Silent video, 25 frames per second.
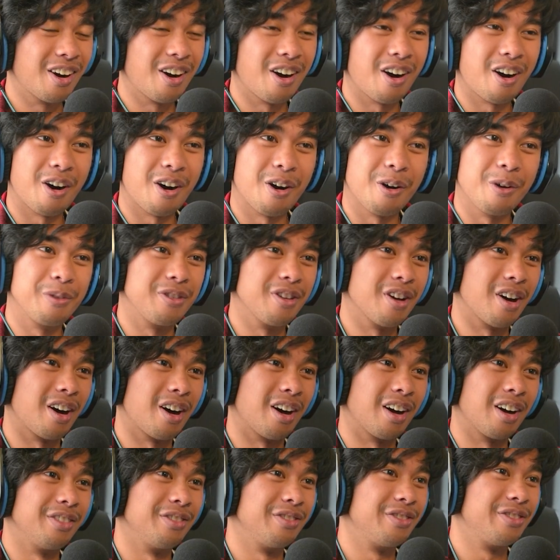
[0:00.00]
Oh,
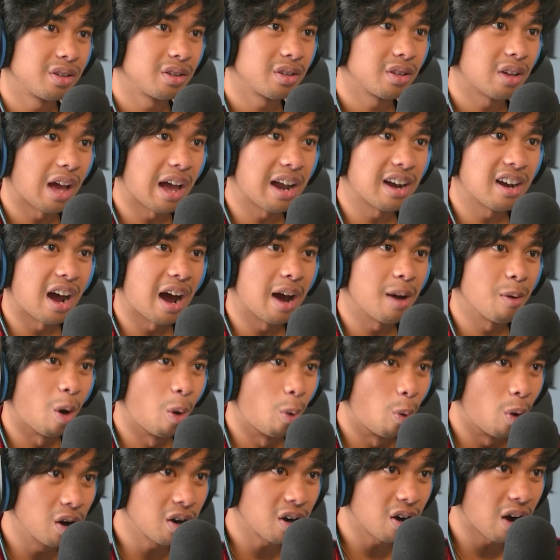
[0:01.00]
God. And I, I
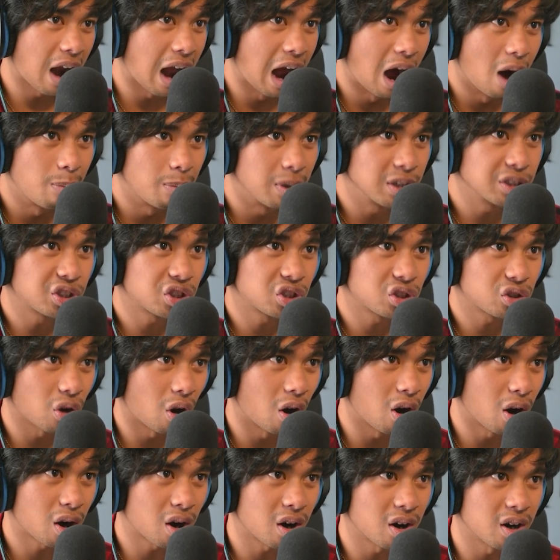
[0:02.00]
wonder how much
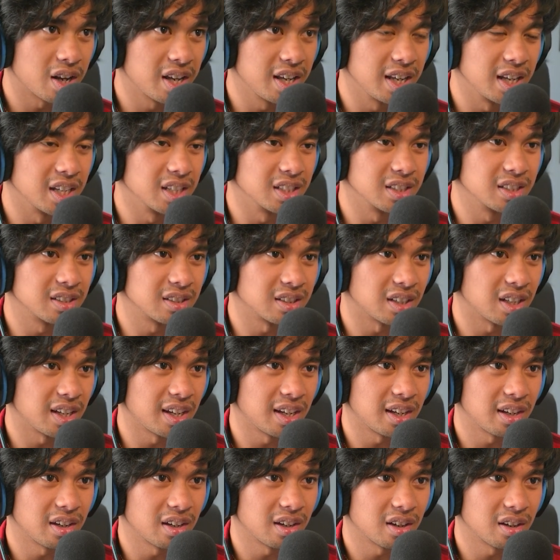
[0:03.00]
stronger he is.
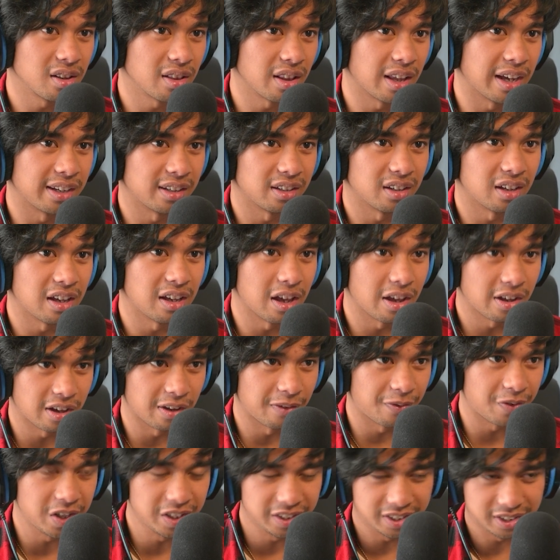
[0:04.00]
Like,
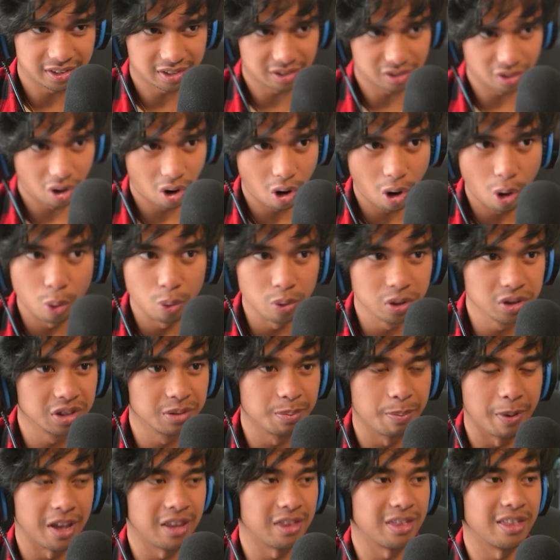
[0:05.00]
if he's always
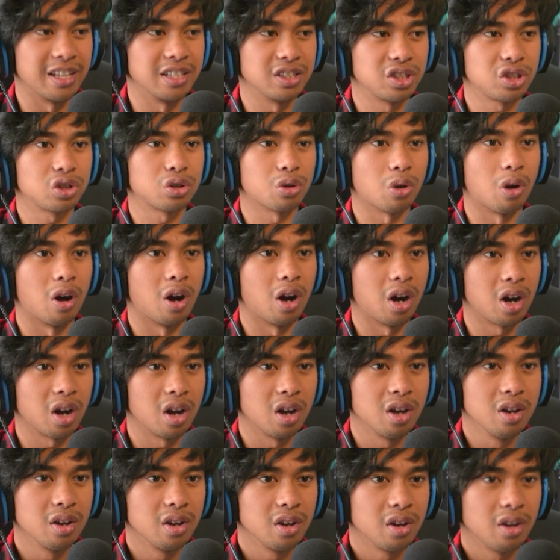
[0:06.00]
been this strong.
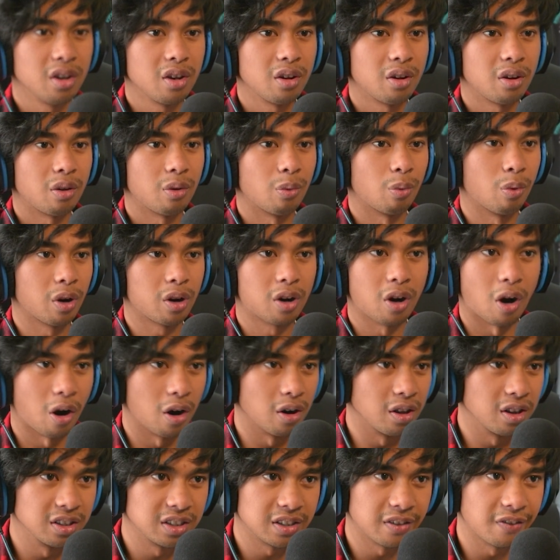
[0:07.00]

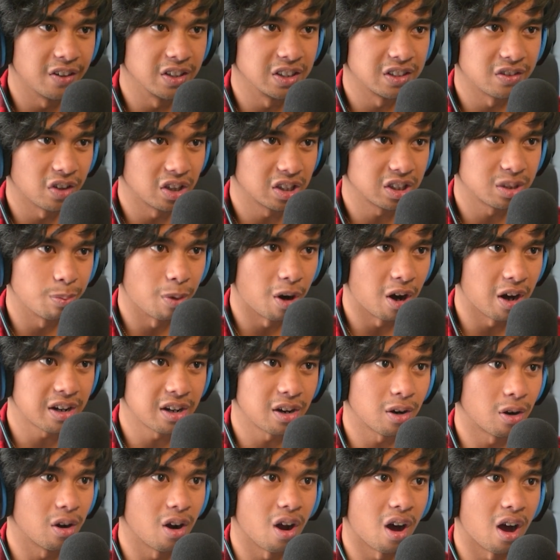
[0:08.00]
Regardless of his fixed
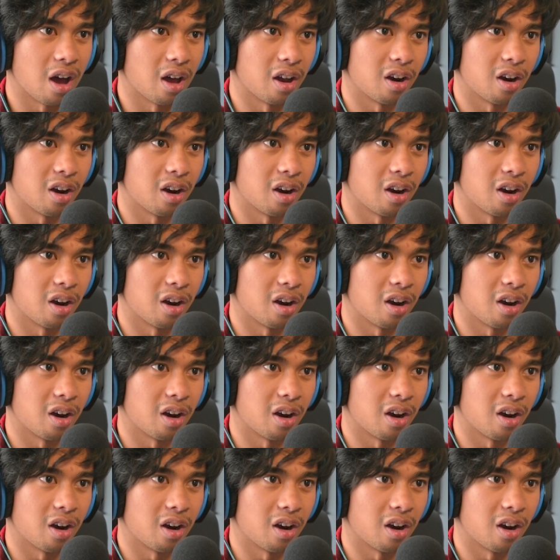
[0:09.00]
body or not.